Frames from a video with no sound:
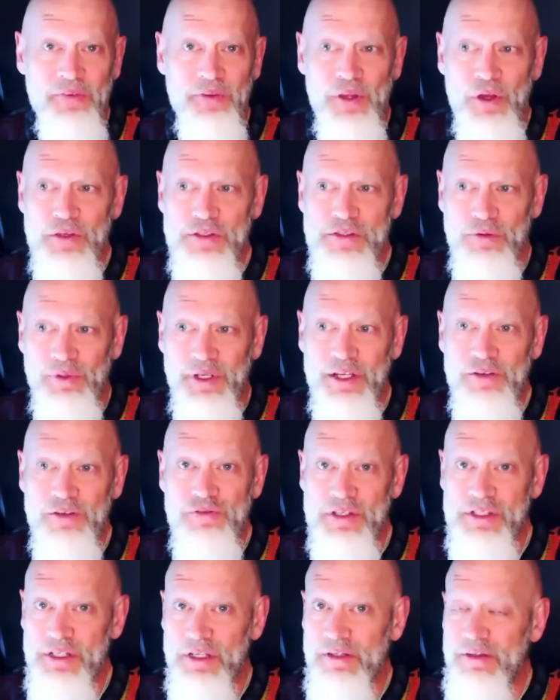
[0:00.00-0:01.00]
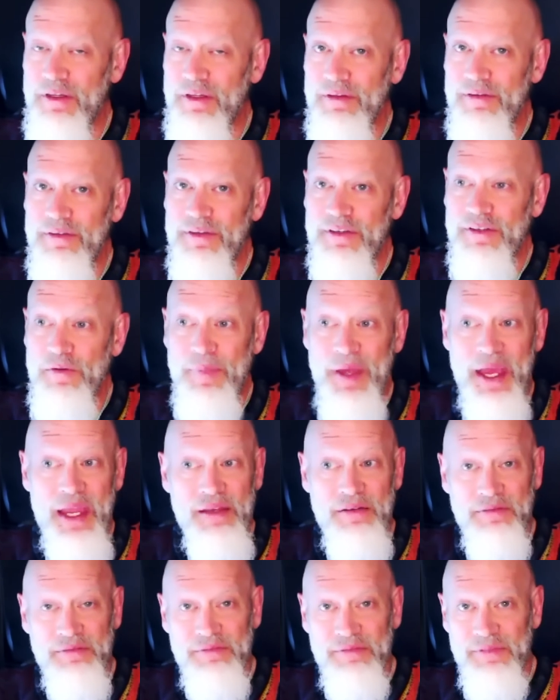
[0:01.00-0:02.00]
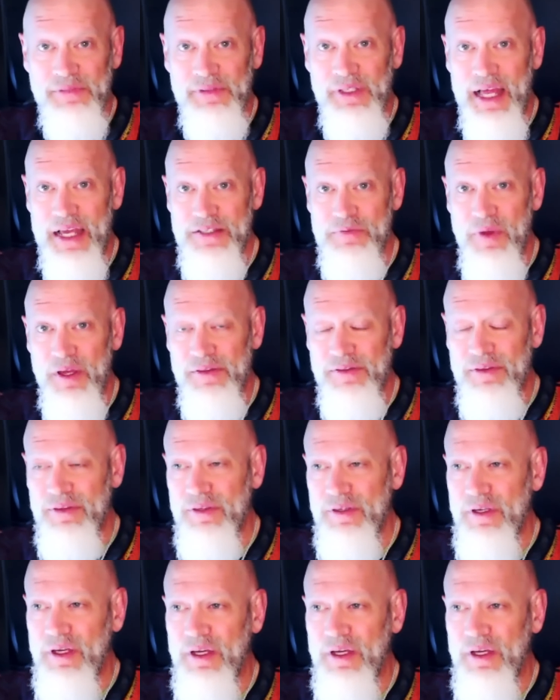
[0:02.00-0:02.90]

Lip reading: for those who are interested, the debate last month